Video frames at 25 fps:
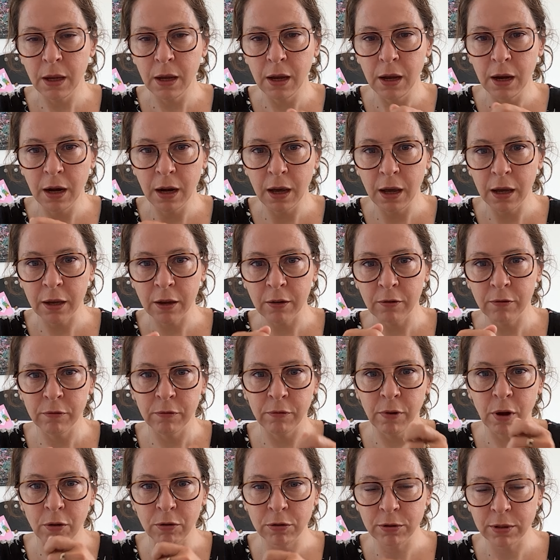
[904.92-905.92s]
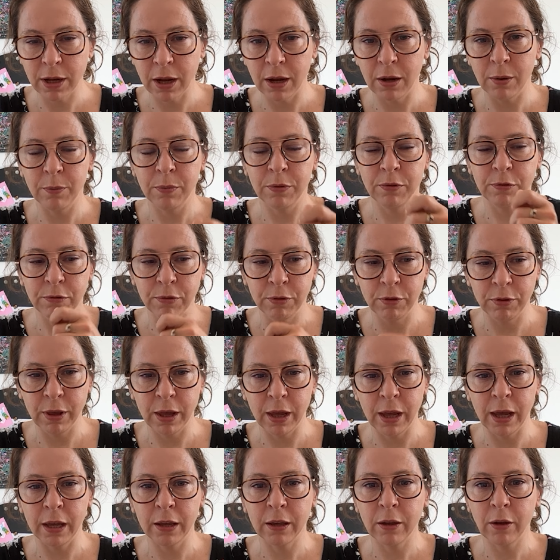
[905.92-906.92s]
and like rolled it up through
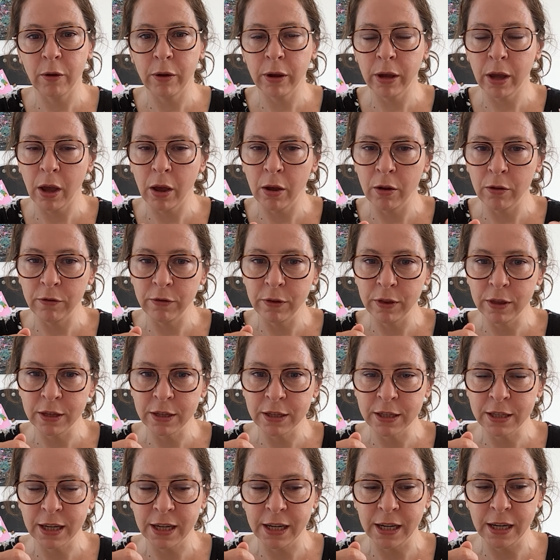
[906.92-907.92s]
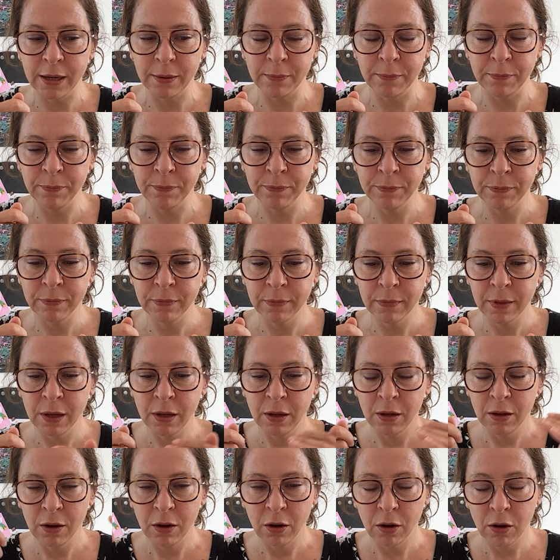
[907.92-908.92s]
there, going over the steam.
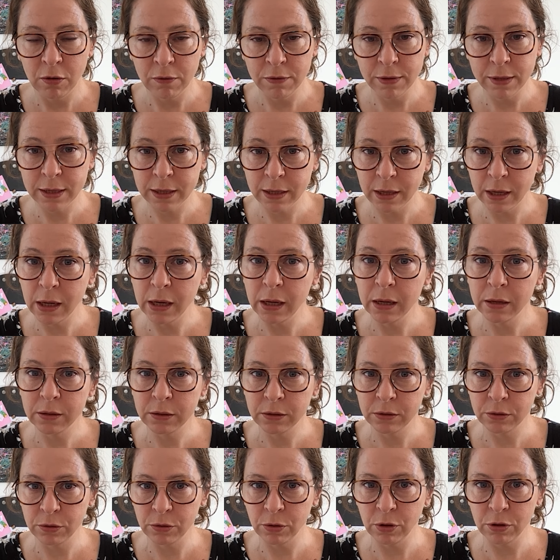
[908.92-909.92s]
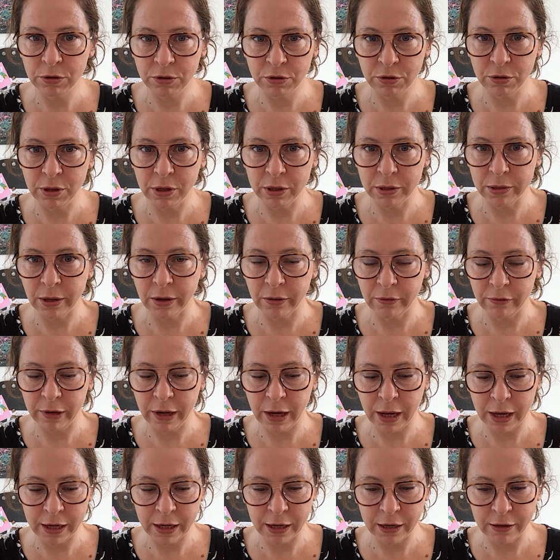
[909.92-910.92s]
Obviously, do not do this over a
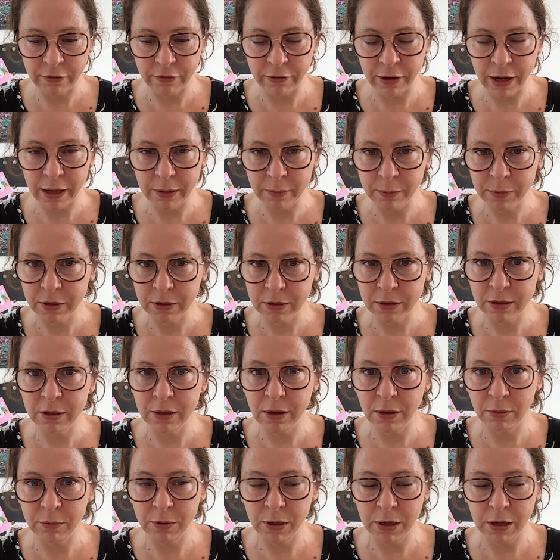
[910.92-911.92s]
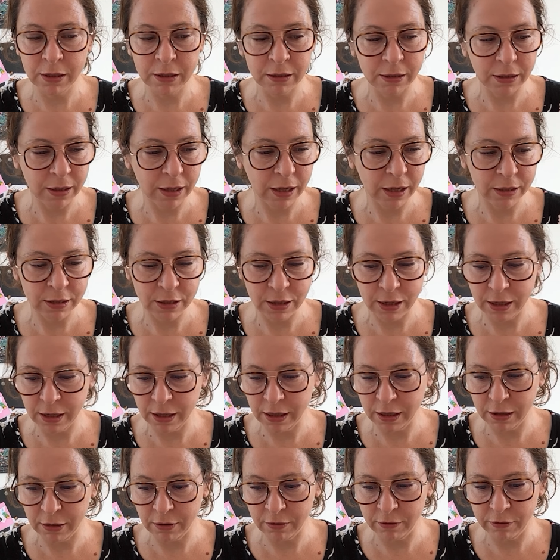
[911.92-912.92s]
naked flame because you don't want to catch
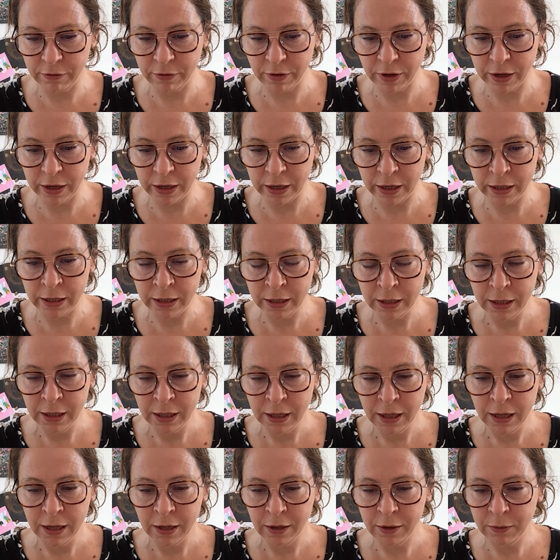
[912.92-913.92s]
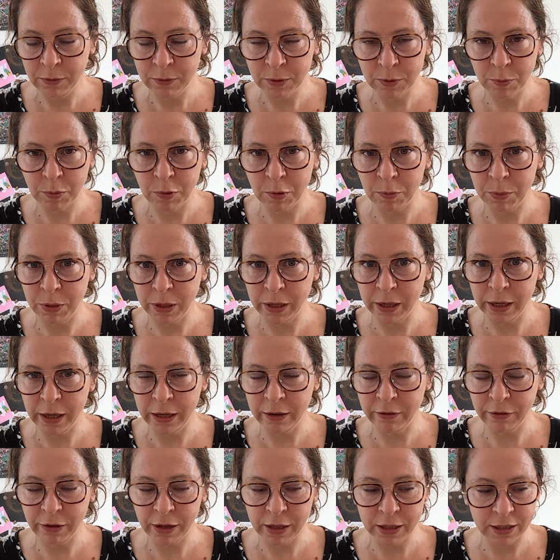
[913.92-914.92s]
anything on fire. It was probably
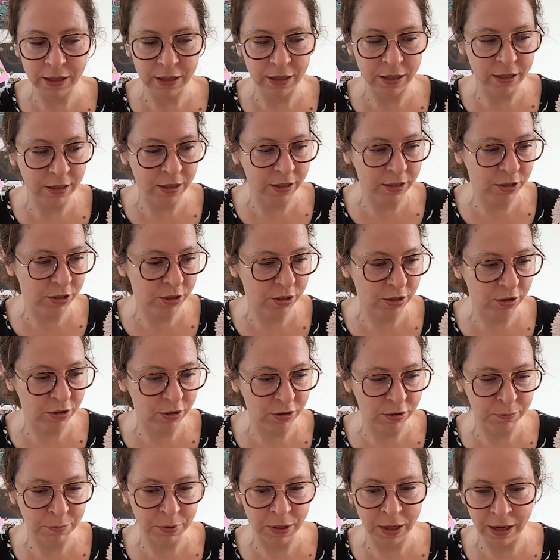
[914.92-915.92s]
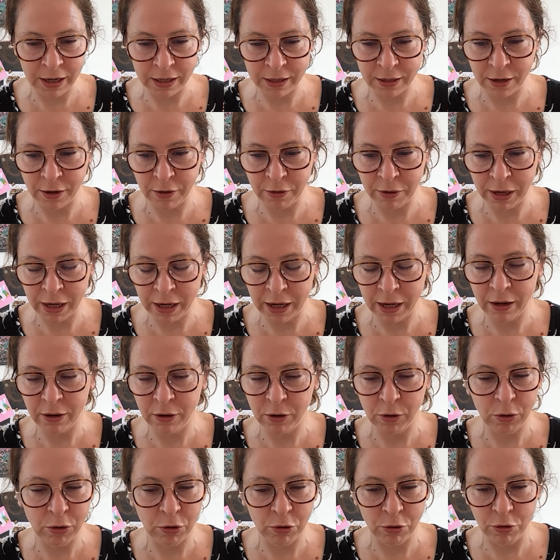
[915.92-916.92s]
a fancy induction hob that had no heat,
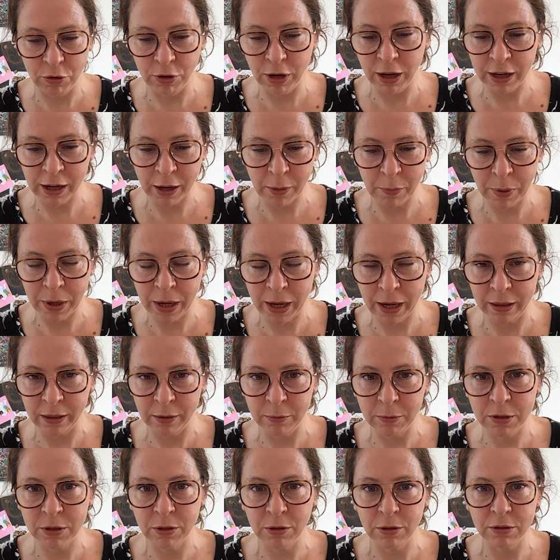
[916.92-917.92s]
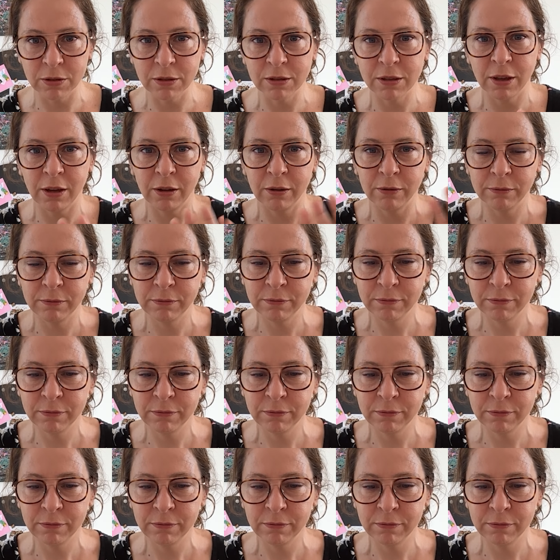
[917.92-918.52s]
or like a pan that was hot. So